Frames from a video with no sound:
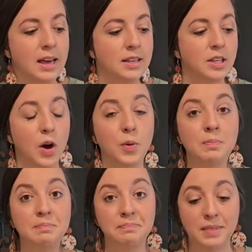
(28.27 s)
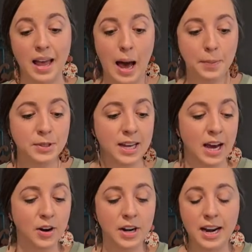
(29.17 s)
So apple
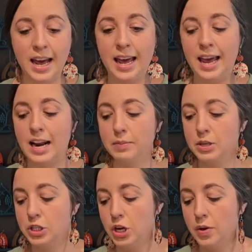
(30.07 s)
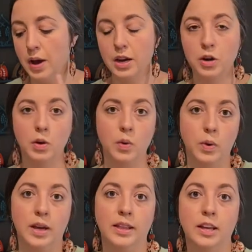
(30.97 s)
cider today, and I'm going to show you how to do it
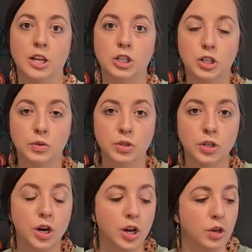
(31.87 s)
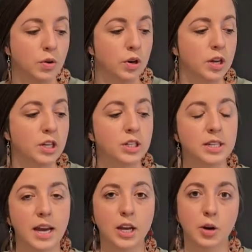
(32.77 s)
with a juicer. You could
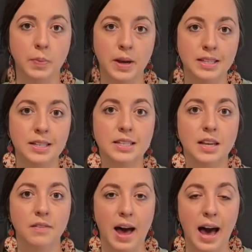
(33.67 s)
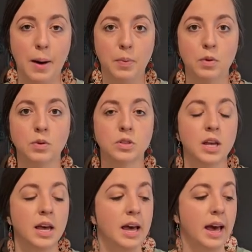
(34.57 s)
just take your pieces of apples
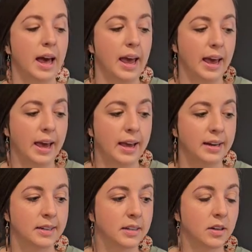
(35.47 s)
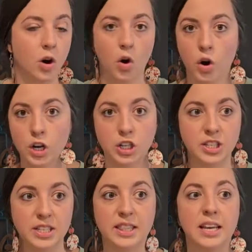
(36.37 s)
and
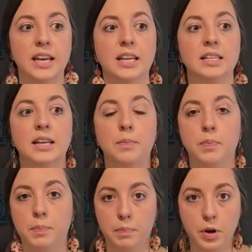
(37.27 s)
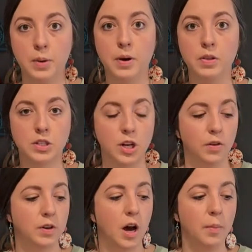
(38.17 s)
oranges and things and put them on the
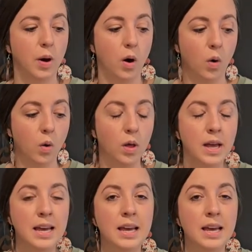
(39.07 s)
stovetop whole.